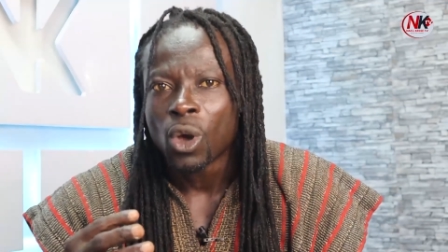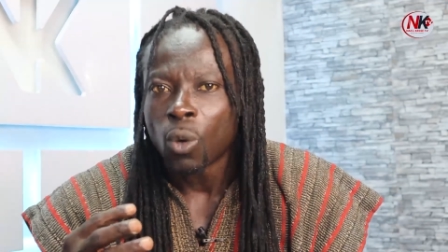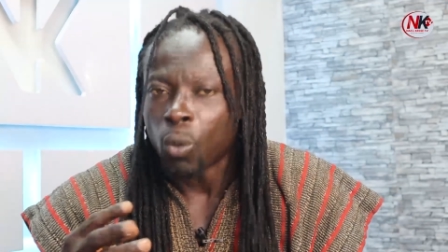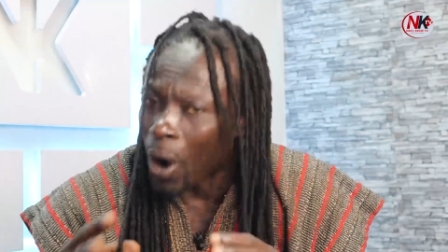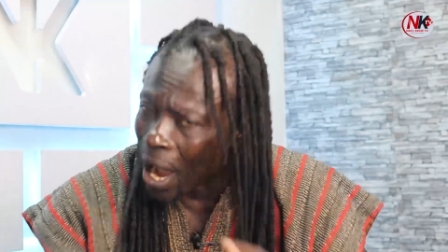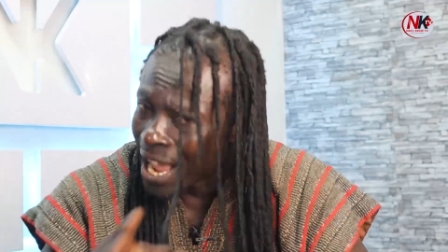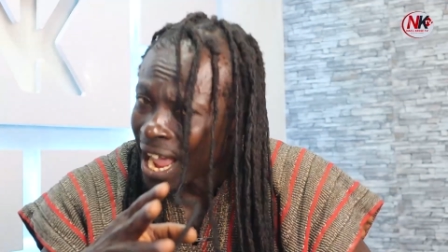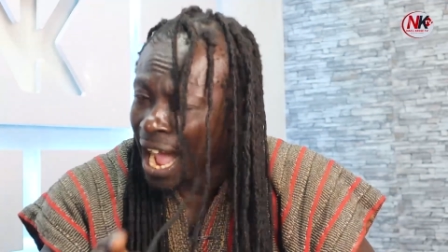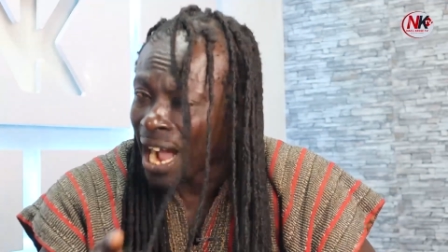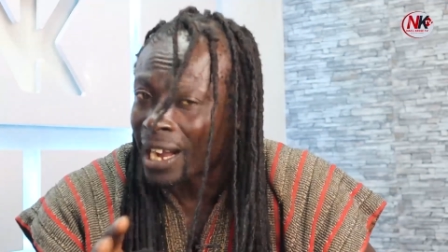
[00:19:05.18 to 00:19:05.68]

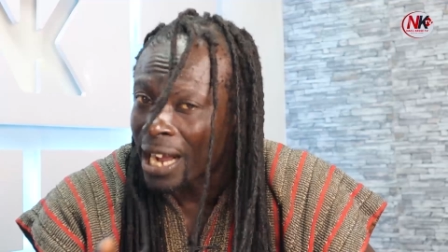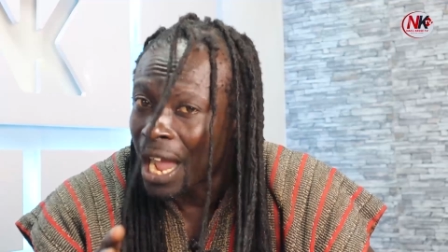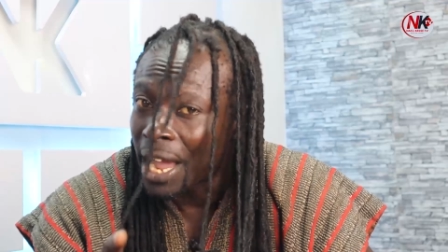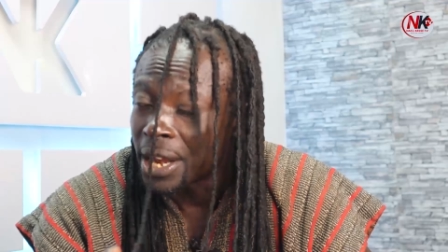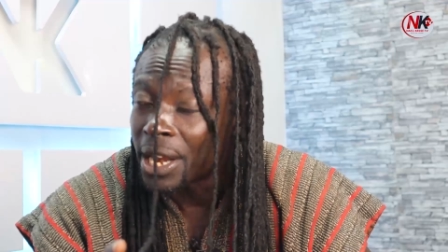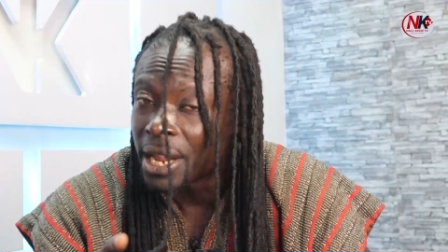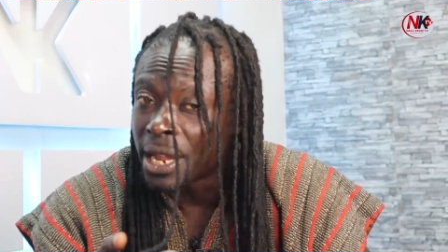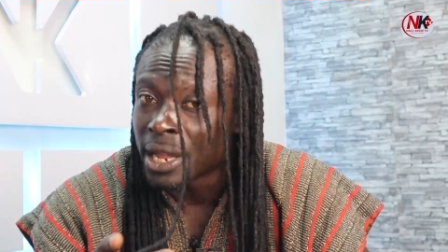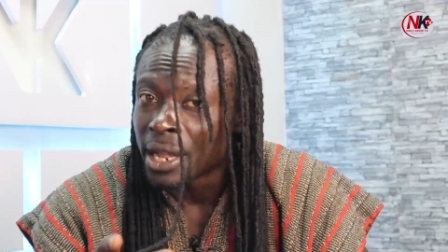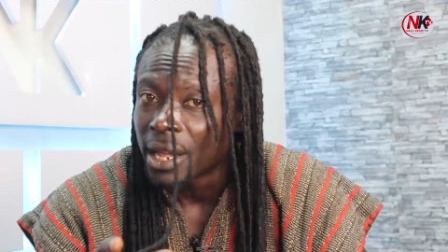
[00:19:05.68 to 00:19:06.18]
Why are
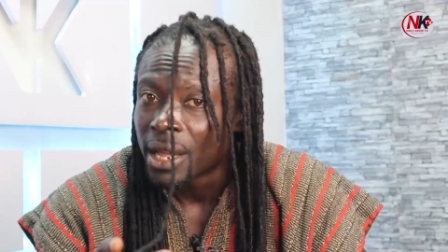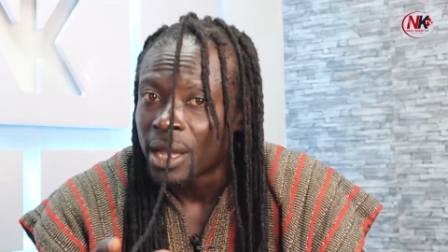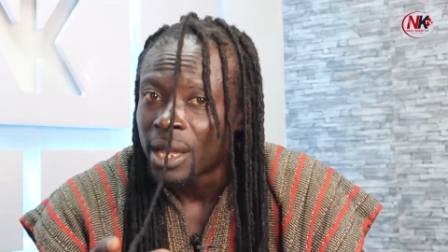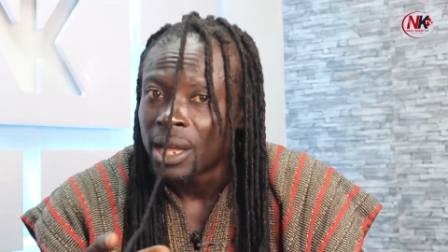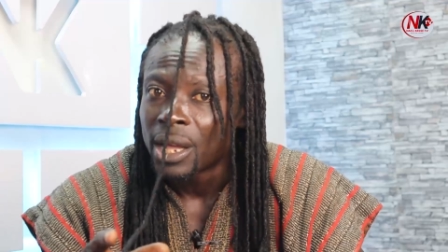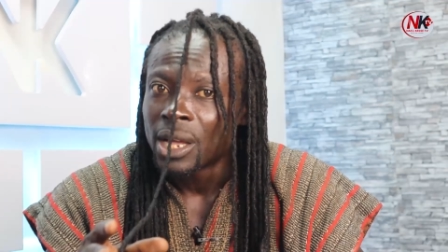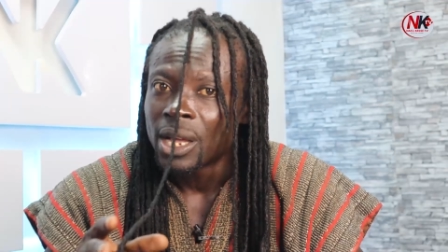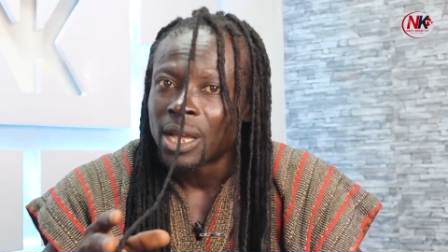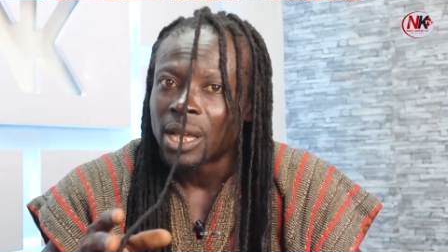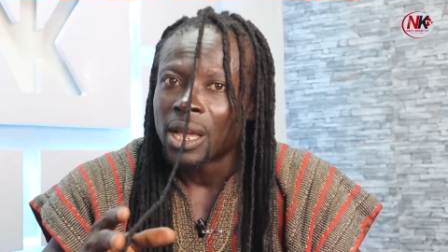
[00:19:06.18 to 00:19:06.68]
kindly?
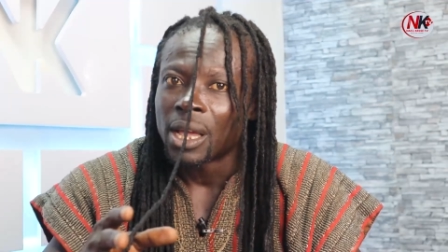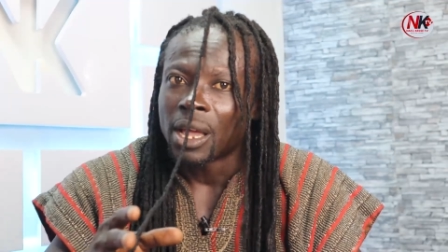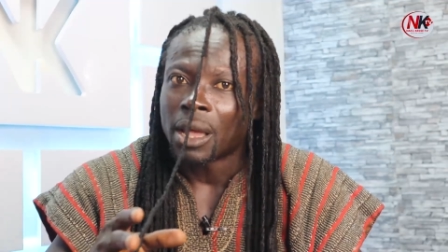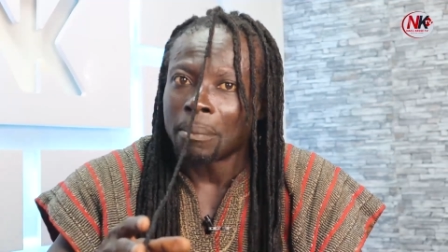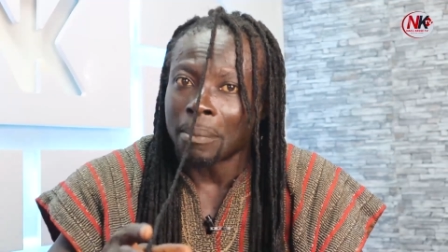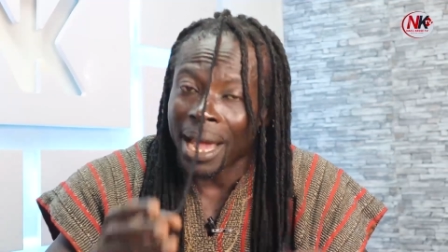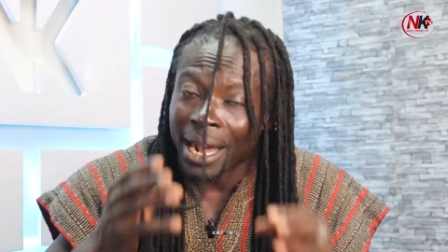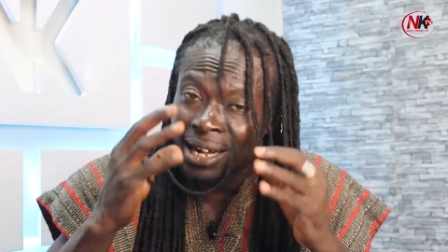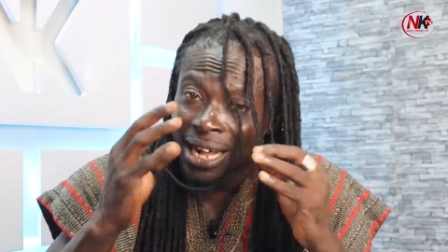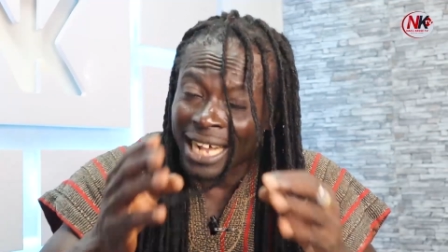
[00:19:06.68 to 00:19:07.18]

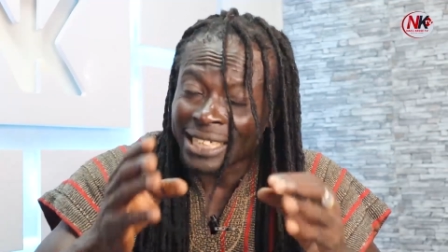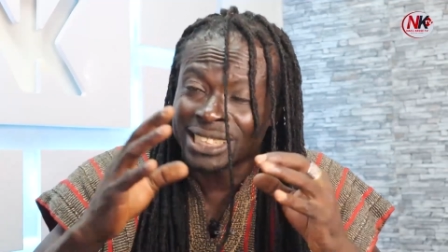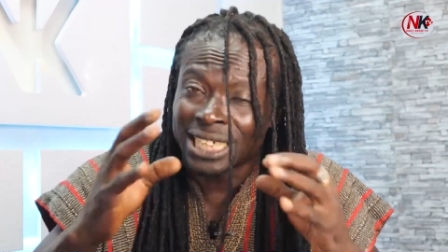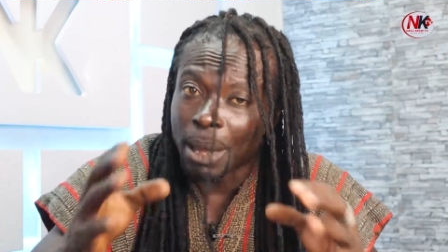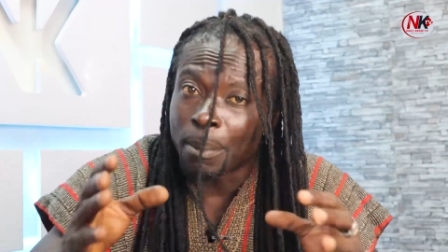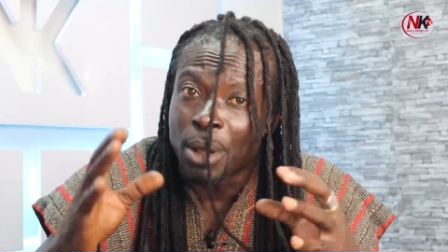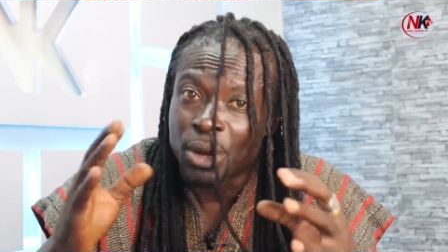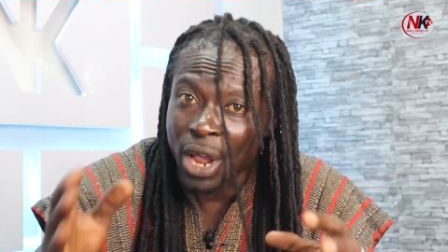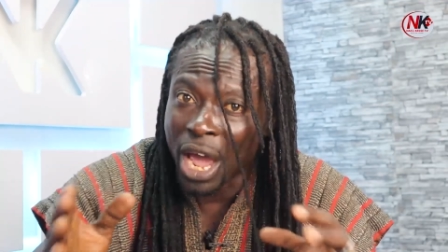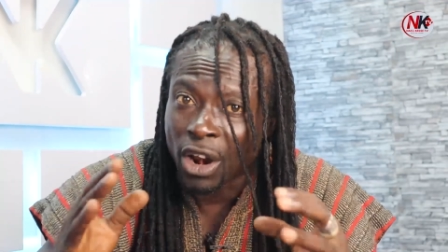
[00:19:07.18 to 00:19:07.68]
May catch
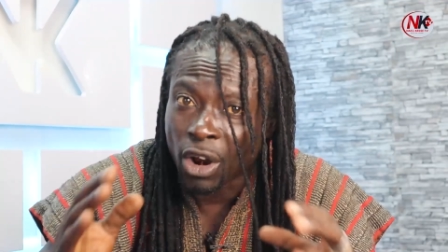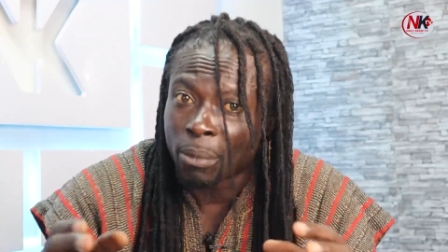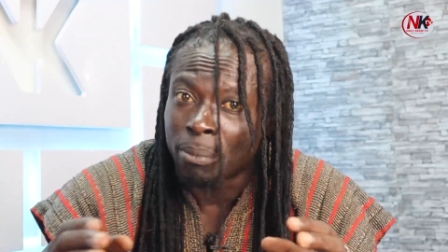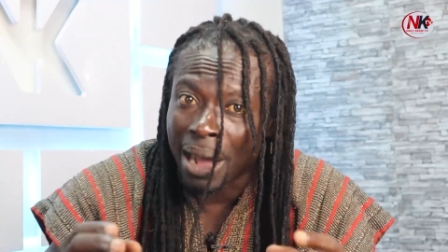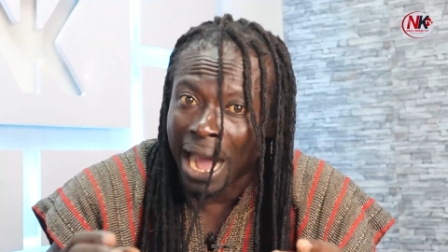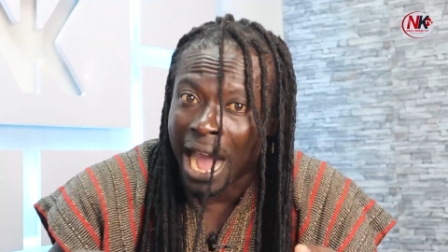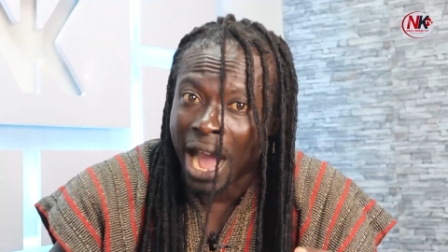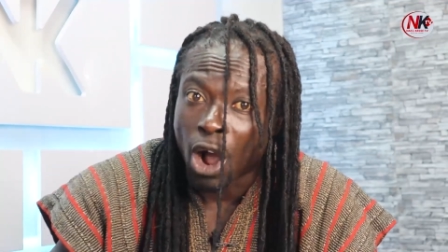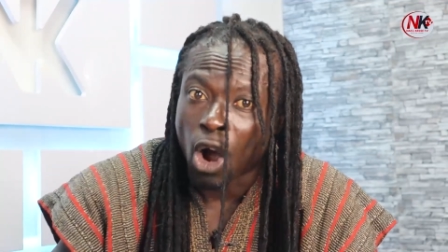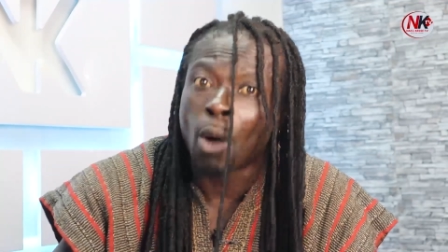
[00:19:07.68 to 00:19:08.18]
a minion on
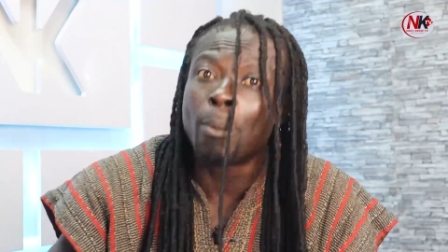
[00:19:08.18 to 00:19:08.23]
my